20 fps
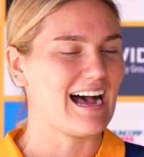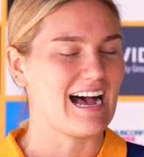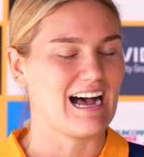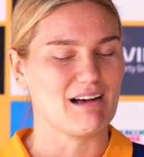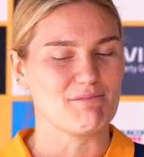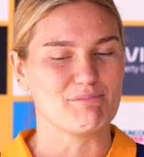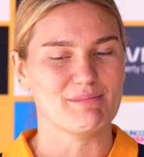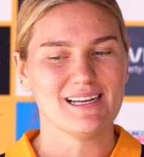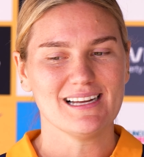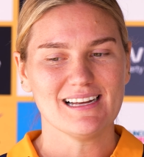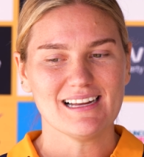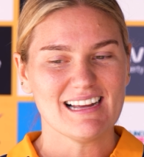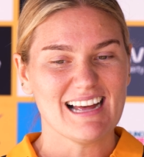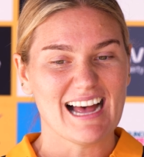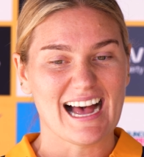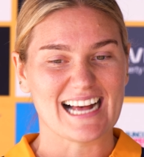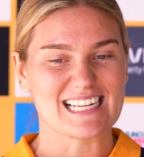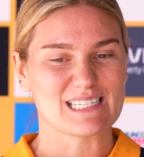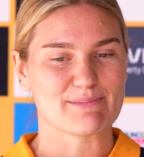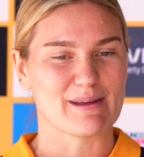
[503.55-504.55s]
Um,
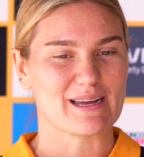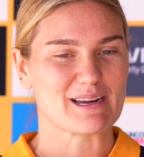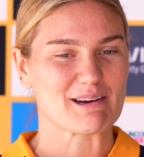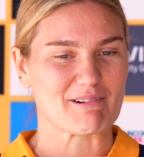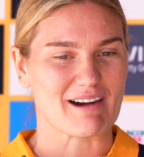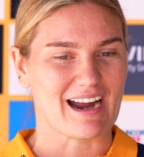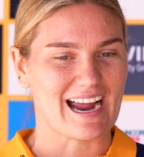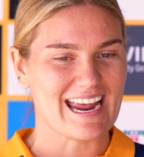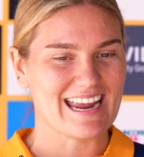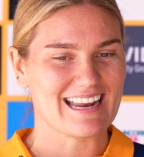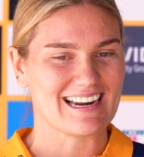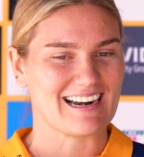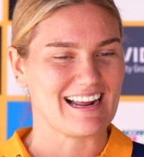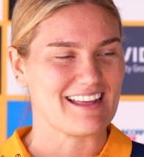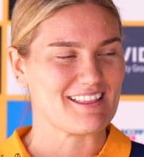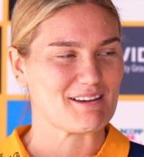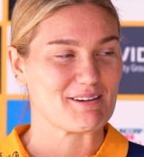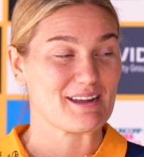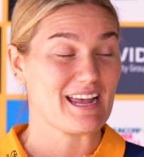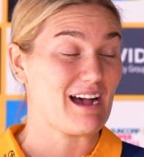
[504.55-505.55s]
has been great, and
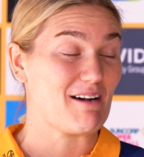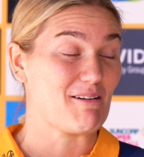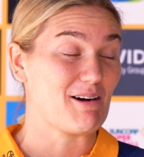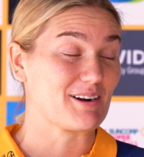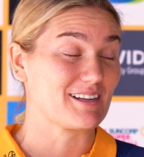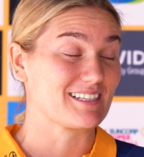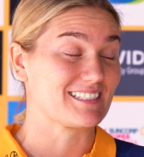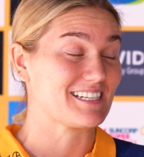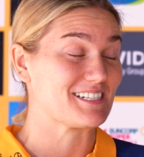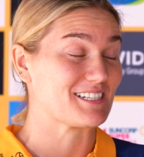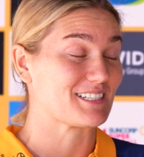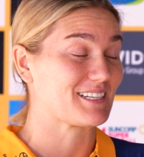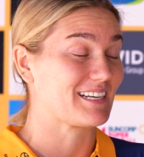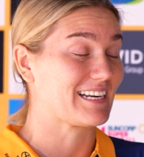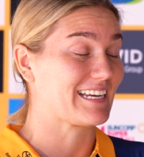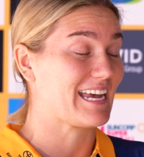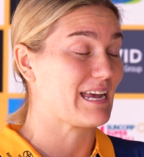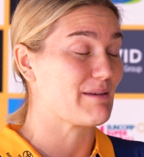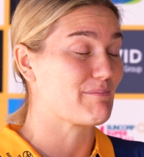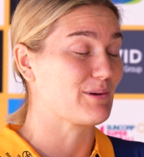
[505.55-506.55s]
I think yeah, honestly, just
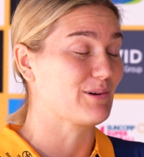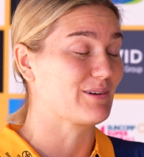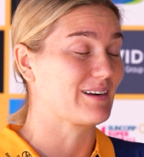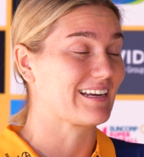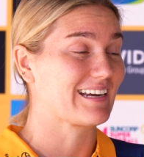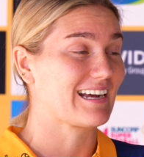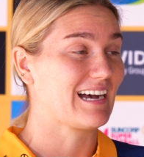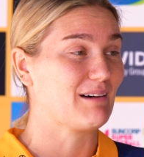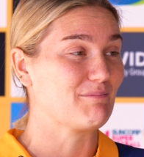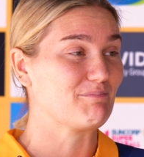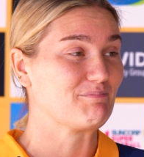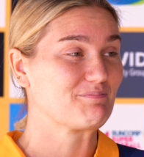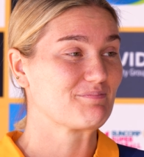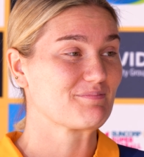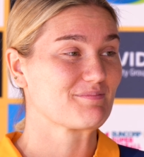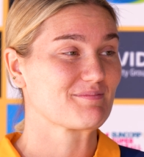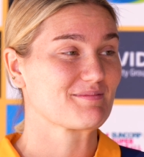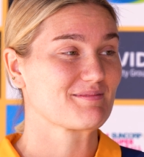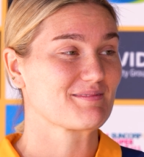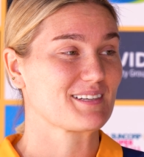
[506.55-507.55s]
going to keep building come
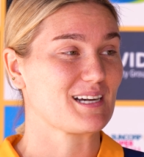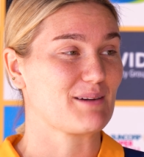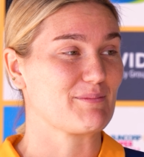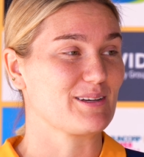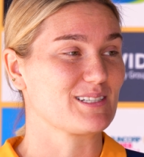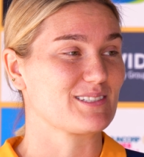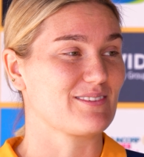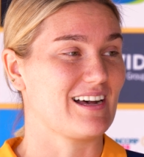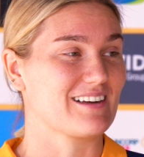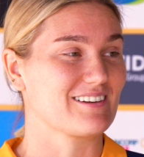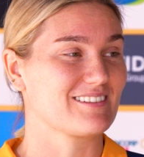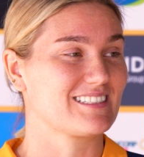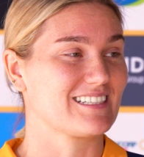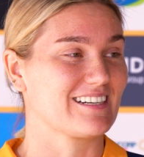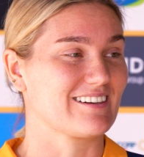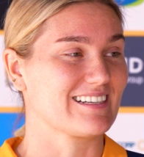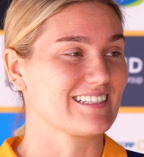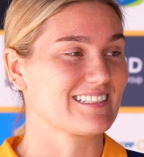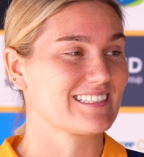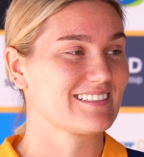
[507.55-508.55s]
come those final
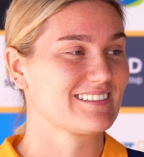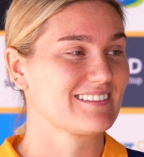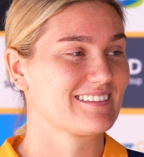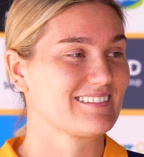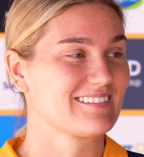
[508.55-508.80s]
series.